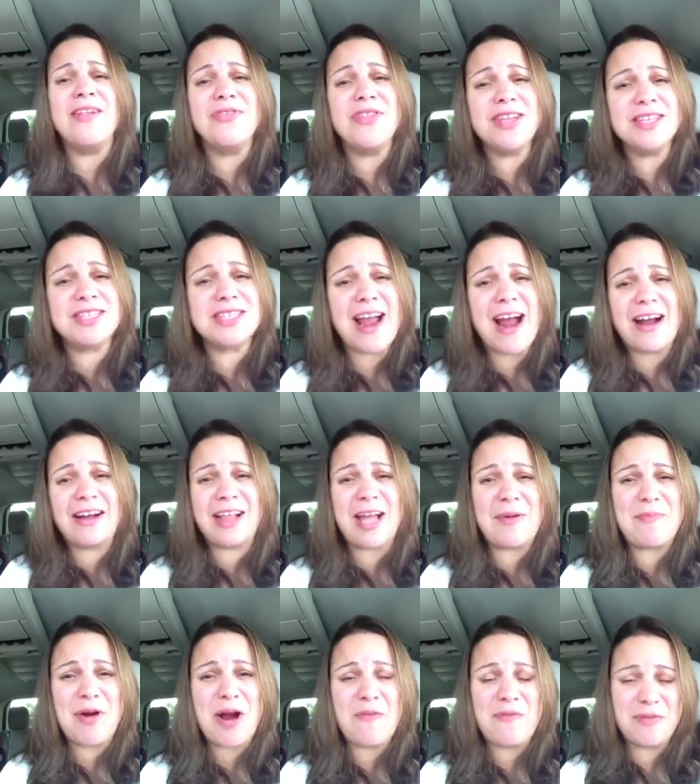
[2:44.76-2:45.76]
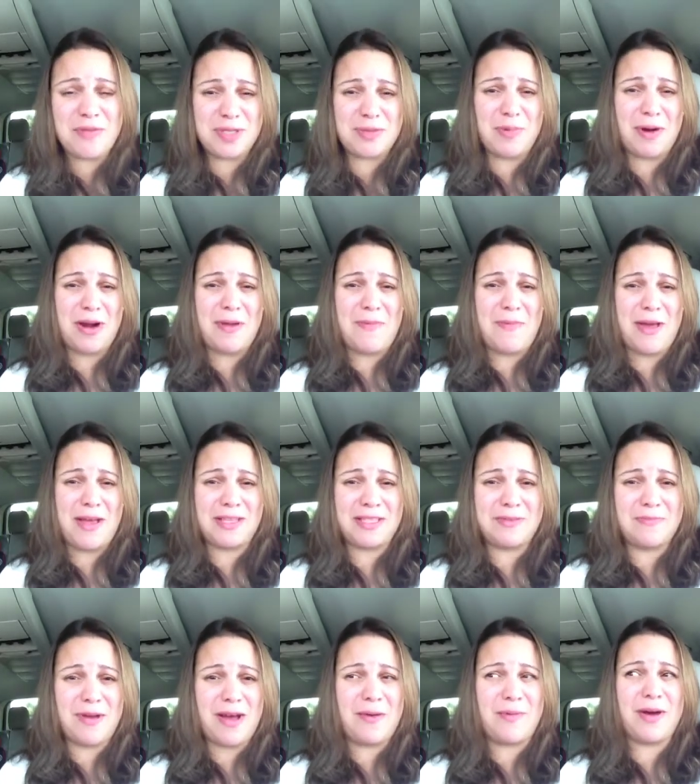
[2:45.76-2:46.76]
This is Caroline Murphy, Smarty
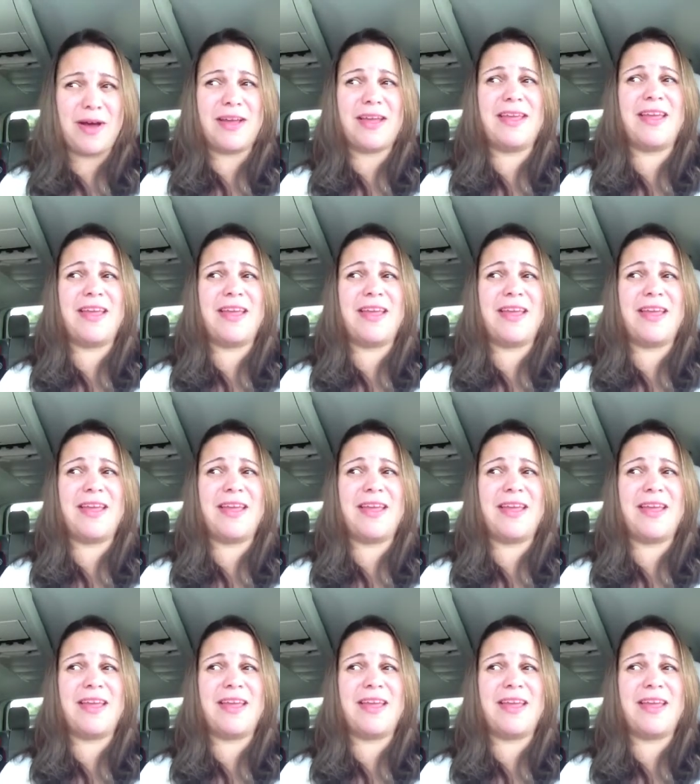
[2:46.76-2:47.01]
Pants Mama.